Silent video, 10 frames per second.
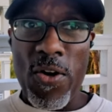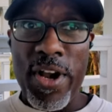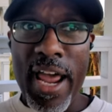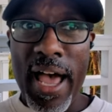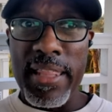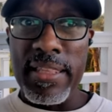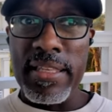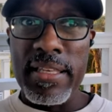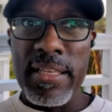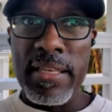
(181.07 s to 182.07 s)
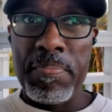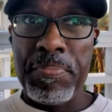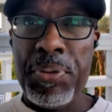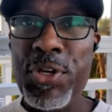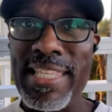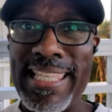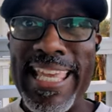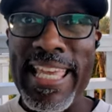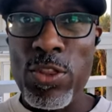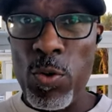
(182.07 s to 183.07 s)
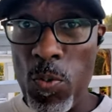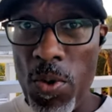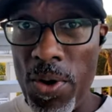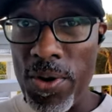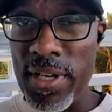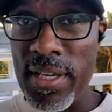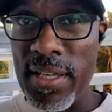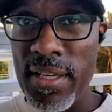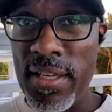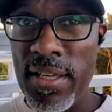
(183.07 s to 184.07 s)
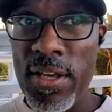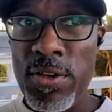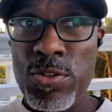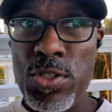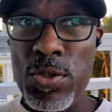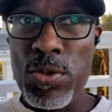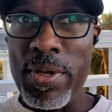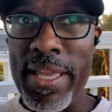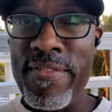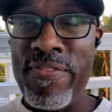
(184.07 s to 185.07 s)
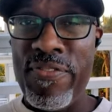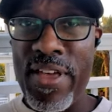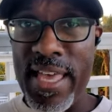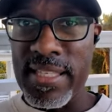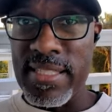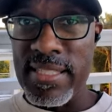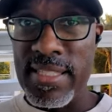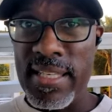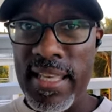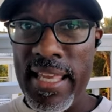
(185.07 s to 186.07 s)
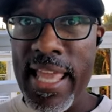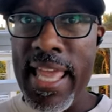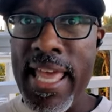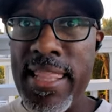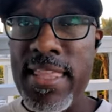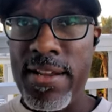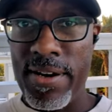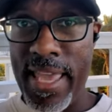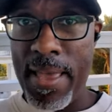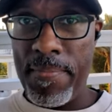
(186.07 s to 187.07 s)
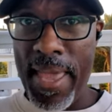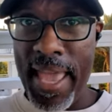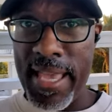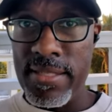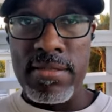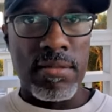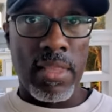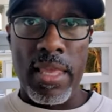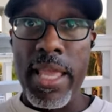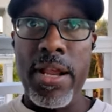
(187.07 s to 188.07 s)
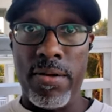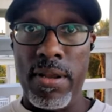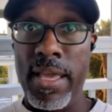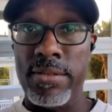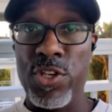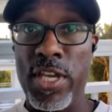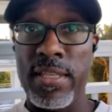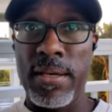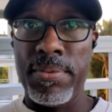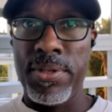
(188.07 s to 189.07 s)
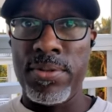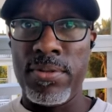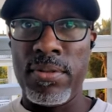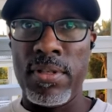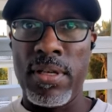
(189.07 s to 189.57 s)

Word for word: are not putting in the work to invest in their campaigns, here at JW,